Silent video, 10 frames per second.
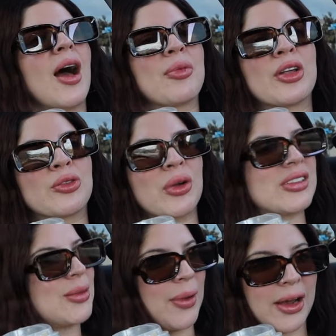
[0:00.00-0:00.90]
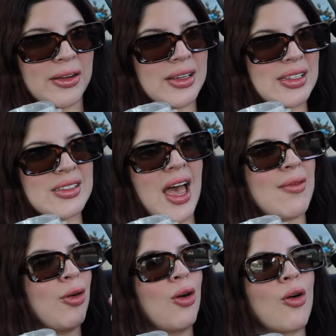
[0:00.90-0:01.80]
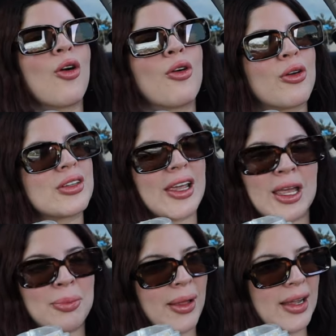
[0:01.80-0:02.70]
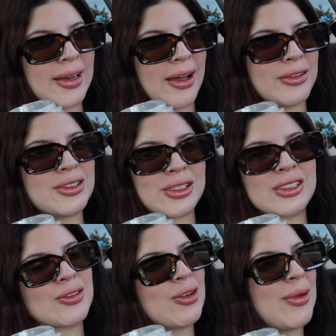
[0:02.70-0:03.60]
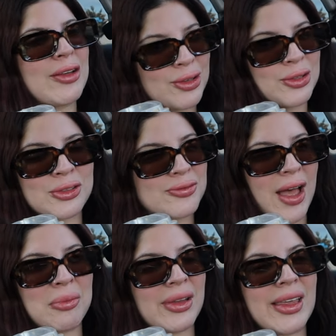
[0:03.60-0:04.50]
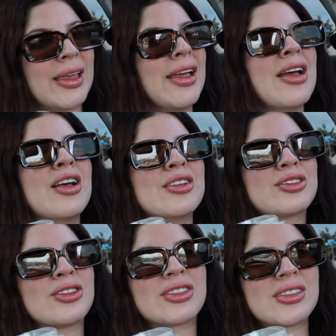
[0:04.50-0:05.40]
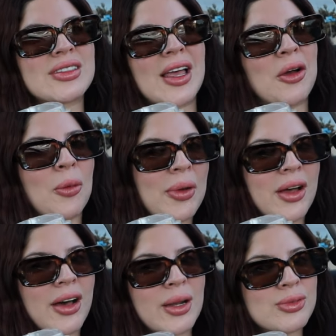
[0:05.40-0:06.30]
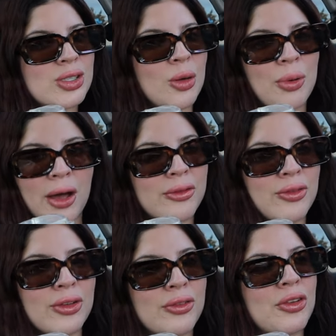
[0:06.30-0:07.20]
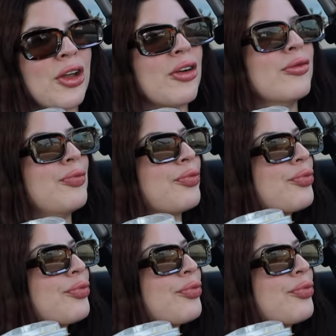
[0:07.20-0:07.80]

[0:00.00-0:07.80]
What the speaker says: I'm gonna run some errands. I have a whole day planned out just for my YouTube family. So she's like, oh my god, I'm so proud of you, you know.